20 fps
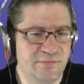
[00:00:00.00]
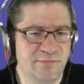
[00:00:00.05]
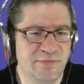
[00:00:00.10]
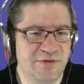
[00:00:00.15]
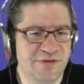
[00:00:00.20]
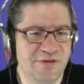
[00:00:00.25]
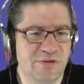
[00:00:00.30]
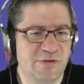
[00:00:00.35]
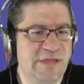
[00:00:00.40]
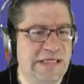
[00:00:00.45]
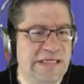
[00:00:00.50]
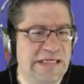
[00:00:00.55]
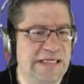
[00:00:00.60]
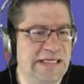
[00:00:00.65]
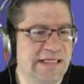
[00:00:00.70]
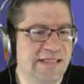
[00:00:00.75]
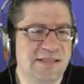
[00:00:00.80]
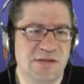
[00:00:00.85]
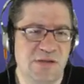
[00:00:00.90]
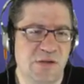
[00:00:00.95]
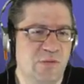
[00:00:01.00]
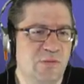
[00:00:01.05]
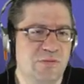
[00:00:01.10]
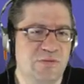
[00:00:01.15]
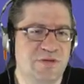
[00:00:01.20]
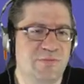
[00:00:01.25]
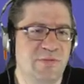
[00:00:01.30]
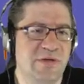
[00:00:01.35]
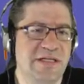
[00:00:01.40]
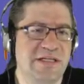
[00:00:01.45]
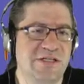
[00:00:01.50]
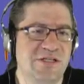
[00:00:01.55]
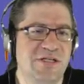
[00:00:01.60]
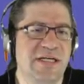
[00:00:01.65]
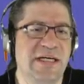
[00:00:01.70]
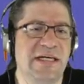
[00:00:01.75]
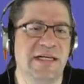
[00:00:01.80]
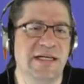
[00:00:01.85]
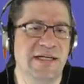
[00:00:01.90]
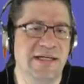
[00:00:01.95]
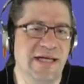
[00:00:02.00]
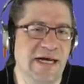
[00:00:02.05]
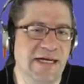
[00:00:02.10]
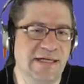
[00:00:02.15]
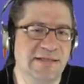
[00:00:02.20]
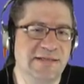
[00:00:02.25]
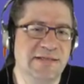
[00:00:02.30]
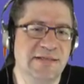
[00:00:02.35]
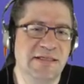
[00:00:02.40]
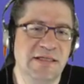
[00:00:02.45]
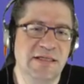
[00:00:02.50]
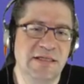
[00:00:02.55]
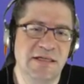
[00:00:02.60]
Bazuki, he's no spring chicken, guys.